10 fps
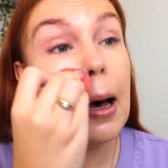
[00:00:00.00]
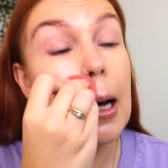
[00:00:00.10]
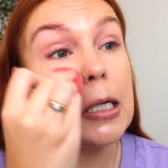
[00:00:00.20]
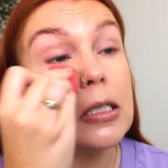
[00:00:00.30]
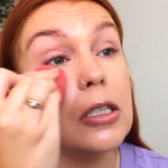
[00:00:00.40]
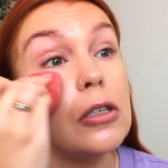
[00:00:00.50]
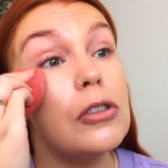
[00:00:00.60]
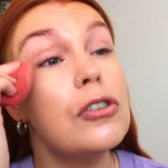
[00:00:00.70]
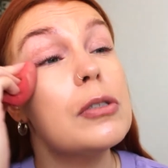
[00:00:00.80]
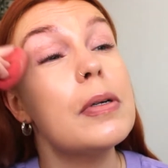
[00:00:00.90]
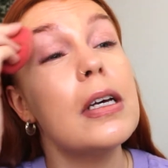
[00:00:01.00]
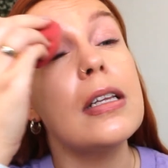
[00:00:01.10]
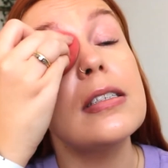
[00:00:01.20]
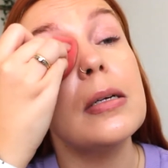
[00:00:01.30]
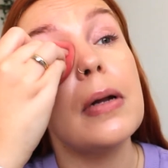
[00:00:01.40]
I tend to usually just put it in
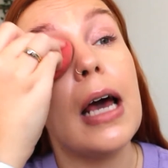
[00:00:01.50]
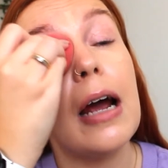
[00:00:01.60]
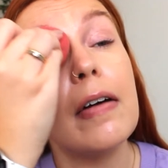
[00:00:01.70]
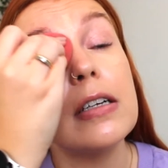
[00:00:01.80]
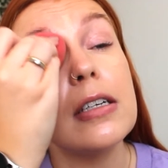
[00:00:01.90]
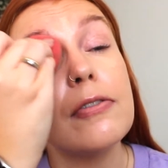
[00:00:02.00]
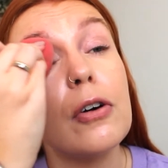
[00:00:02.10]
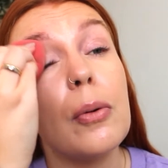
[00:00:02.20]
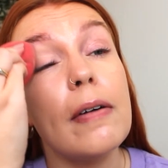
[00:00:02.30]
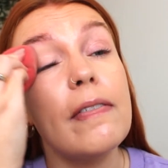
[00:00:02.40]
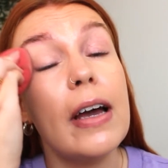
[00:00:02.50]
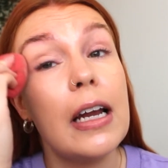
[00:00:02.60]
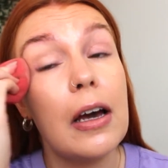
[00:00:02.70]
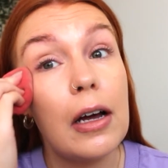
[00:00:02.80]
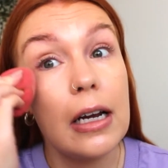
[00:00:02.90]
the similar areas. I've got quite
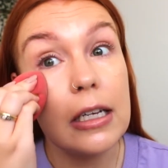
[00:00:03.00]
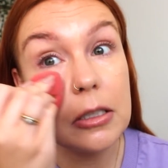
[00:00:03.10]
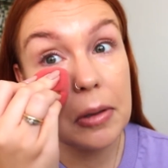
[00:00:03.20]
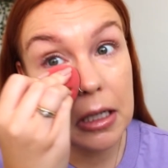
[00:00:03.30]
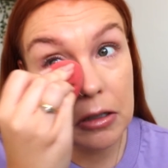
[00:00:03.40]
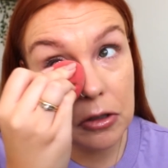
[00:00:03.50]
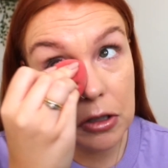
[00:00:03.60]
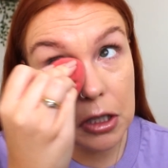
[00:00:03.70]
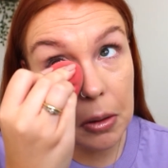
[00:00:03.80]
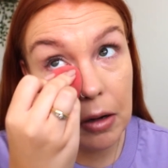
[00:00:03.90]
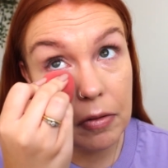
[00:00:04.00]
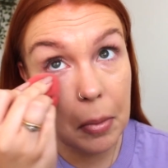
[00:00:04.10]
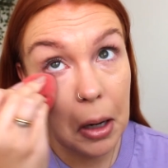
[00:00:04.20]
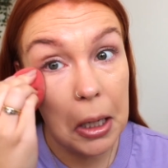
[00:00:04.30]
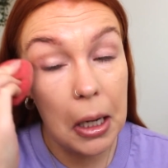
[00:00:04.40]
veiny eyelids, so I tend to just go over
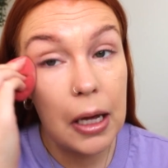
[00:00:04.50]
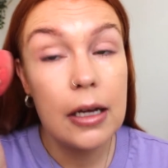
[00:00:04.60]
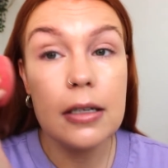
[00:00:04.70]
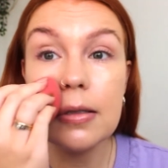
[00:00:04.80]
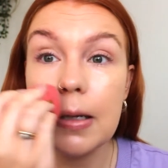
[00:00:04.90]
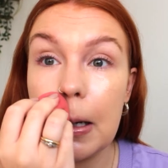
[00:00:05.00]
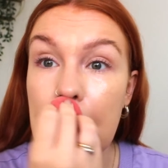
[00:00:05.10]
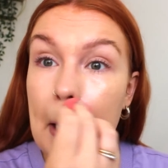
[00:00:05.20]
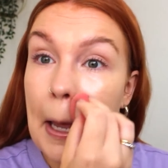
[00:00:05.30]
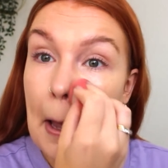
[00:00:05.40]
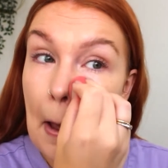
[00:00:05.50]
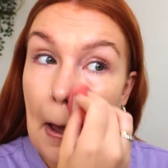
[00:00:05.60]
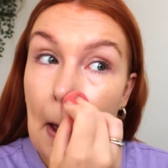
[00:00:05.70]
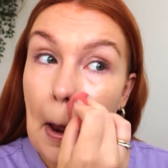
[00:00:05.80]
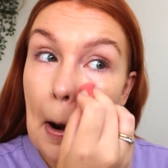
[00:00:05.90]
mine slightly
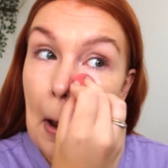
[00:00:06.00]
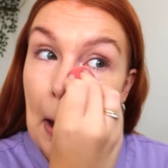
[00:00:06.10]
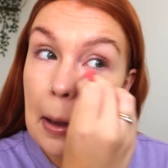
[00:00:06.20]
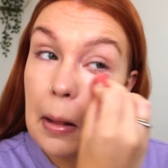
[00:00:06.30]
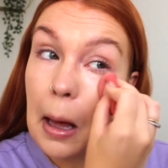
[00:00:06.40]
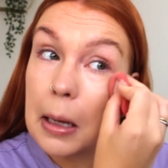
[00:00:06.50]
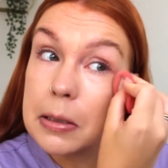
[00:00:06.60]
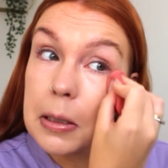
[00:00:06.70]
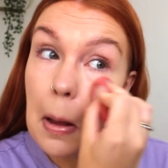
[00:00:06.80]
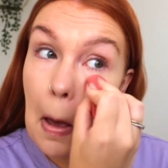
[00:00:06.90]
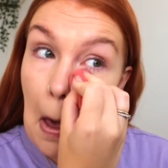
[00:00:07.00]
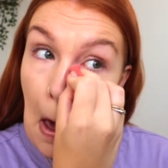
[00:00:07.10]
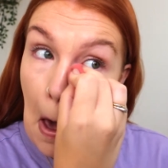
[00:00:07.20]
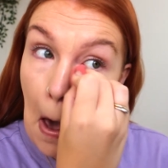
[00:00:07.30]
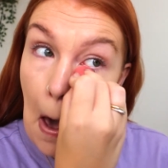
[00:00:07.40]
like that.
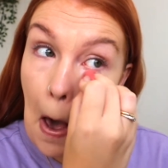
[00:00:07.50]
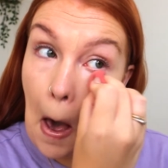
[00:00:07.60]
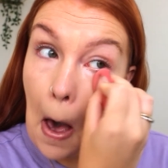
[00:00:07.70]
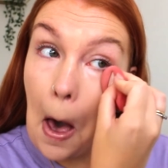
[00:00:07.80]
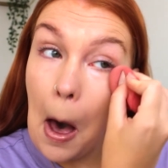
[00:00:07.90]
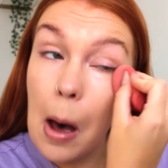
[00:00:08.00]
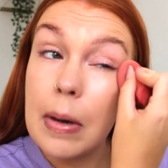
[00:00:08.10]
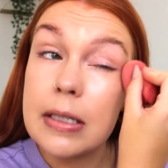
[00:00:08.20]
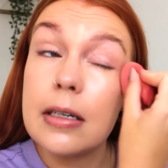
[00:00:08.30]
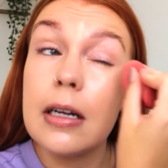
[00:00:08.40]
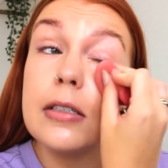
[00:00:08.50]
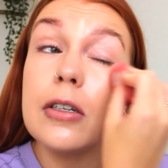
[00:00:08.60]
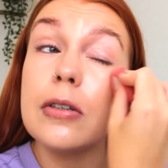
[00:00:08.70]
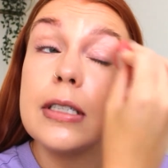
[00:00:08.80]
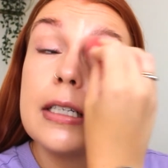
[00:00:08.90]
I went to
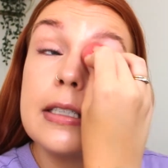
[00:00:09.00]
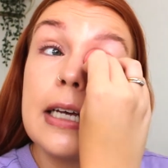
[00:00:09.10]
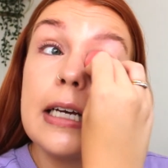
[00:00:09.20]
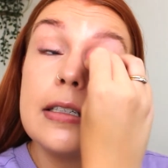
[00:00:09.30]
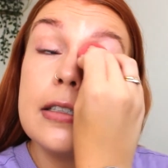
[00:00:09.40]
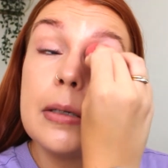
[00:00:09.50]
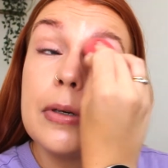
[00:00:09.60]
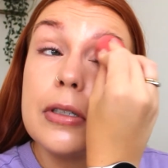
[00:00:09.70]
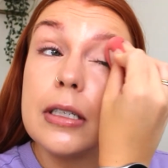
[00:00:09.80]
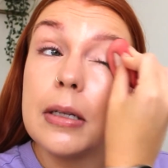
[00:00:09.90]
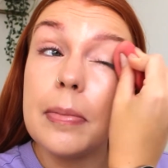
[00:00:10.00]
London on Saturday to see Beauty and the